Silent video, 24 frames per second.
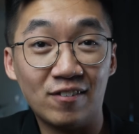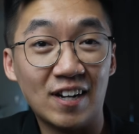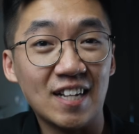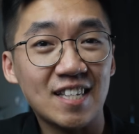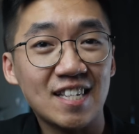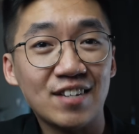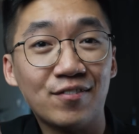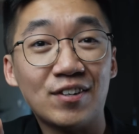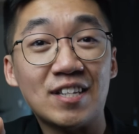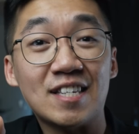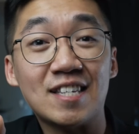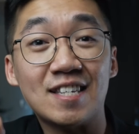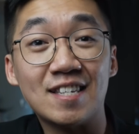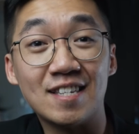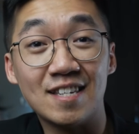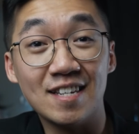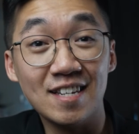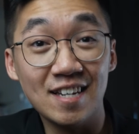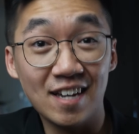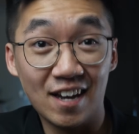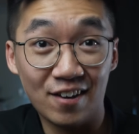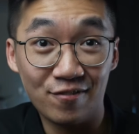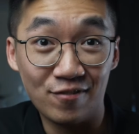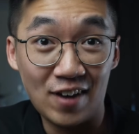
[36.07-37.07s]
let's even
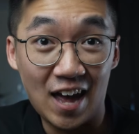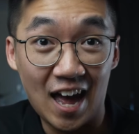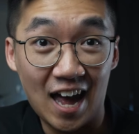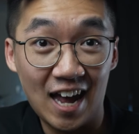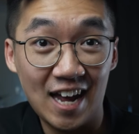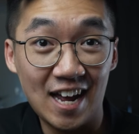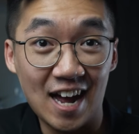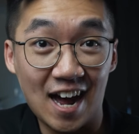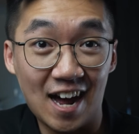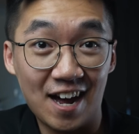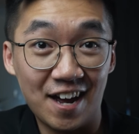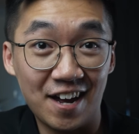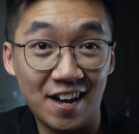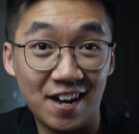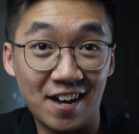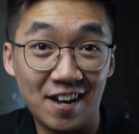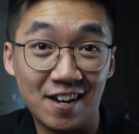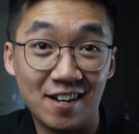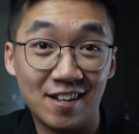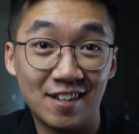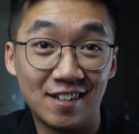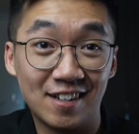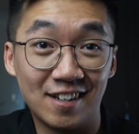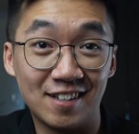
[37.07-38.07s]
see if AI
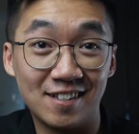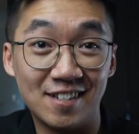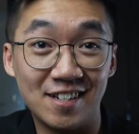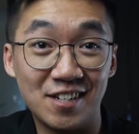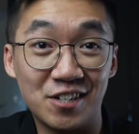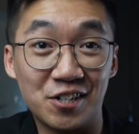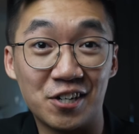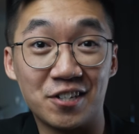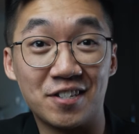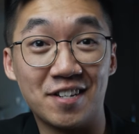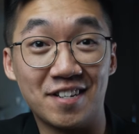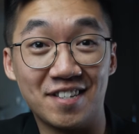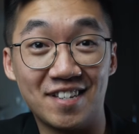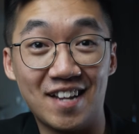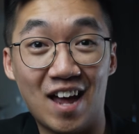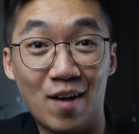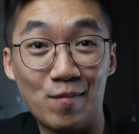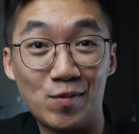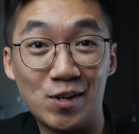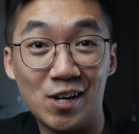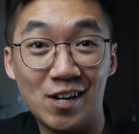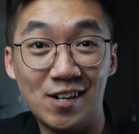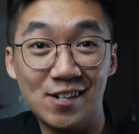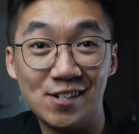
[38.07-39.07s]
can teach us the
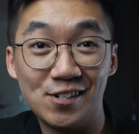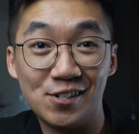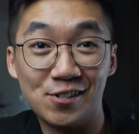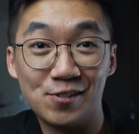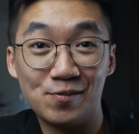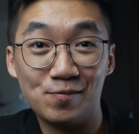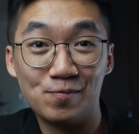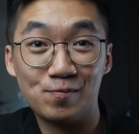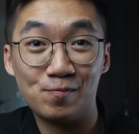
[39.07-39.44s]
snap change.